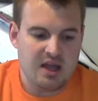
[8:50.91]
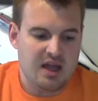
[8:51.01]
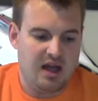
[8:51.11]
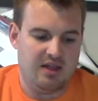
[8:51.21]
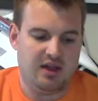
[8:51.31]

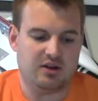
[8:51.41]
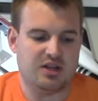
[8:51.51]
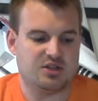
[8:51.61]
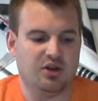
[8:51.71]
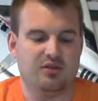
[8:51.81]
That'll
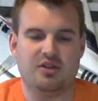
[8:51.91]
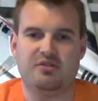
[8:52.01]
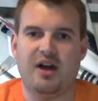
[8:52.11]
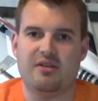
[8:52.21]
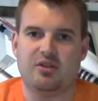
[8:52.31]
get you over the
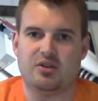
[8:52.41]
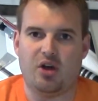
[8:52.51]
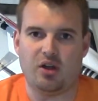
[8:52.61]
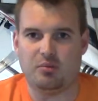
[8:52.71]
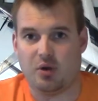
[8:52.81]

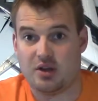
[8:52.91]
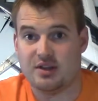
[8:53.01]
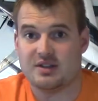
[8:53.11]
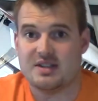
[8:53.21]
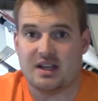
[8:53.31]
$500 mark. You
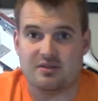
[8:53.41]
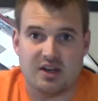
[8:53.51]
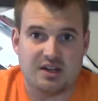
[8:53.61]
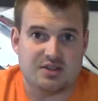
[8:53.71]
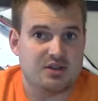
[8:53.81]
can take
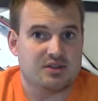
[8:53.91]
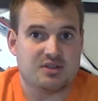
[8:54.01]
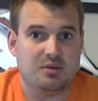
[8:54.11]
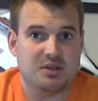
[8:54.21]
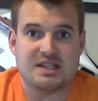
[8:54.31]
advantage of
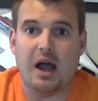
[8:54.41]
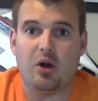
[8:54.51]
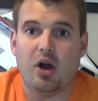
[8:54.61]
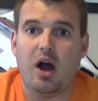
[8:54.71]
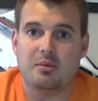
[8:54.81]
some of
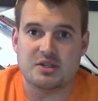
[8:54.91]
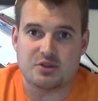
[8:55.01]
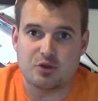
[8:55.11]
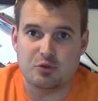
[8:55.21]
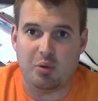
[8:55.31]
Tower Hobbies
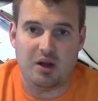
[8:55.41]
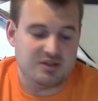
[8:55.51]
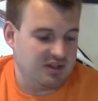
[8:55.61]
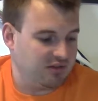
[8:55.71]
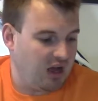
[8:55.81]
coupons
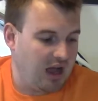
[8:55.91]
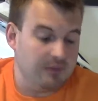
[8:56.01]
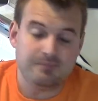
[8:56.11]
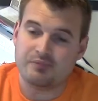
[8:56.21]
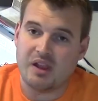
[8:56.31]
they've
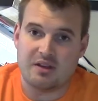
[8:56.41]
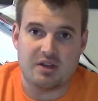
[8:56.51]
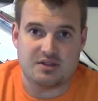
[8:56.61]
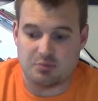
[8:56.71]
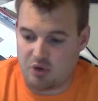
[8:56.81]
got. They've
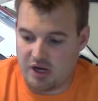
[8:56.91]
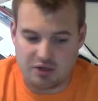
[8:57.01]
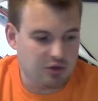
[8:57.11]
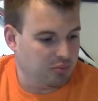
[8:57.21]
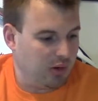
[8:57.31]
got some great
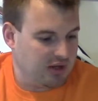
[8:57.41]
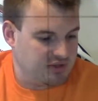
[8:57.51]
coupons.